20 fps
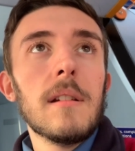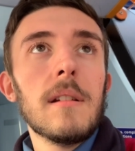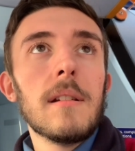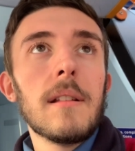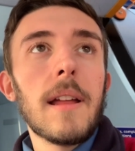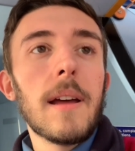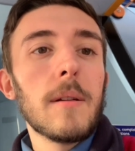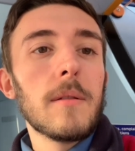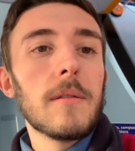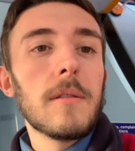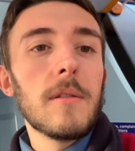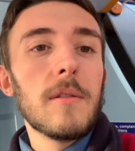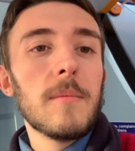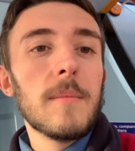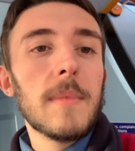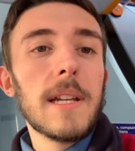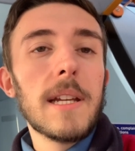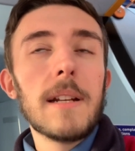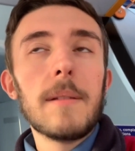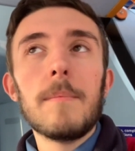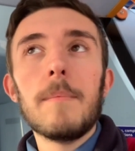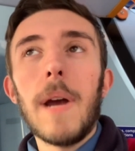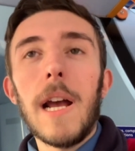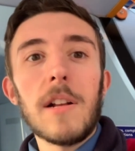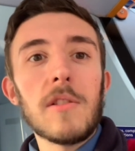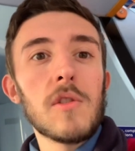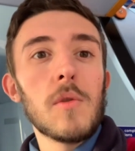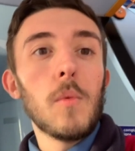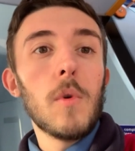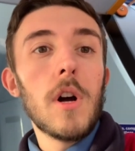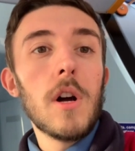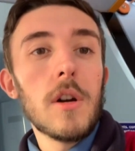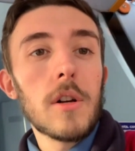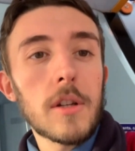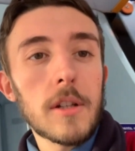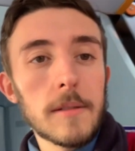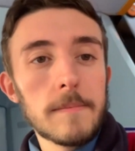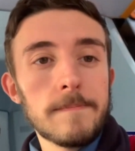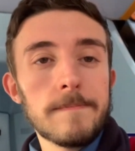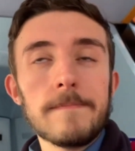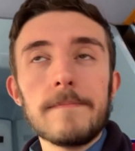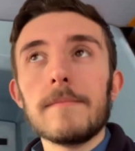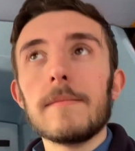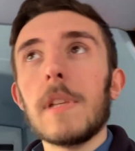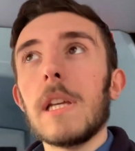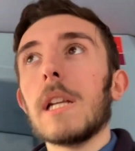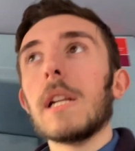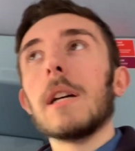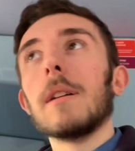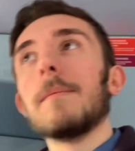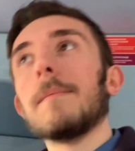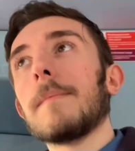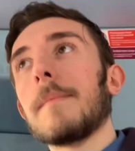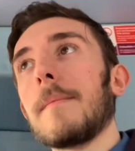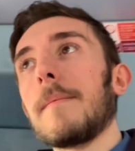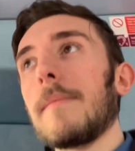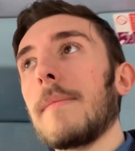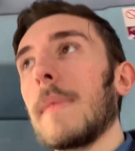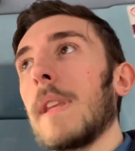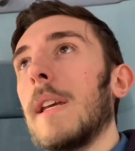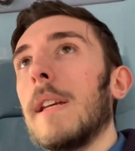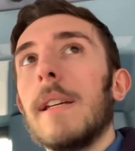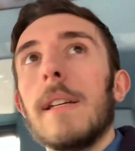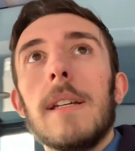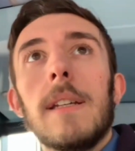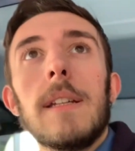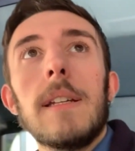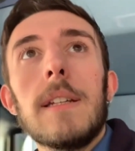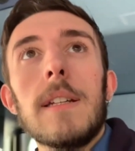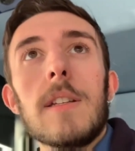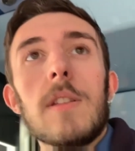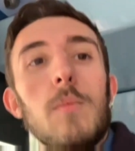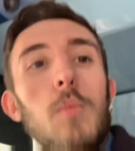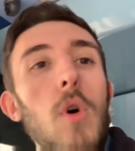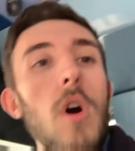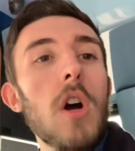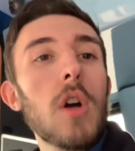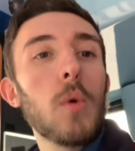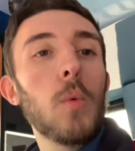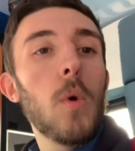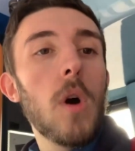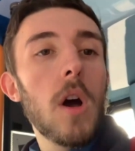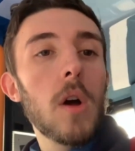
that'll do me. Back to work, you know. It's work.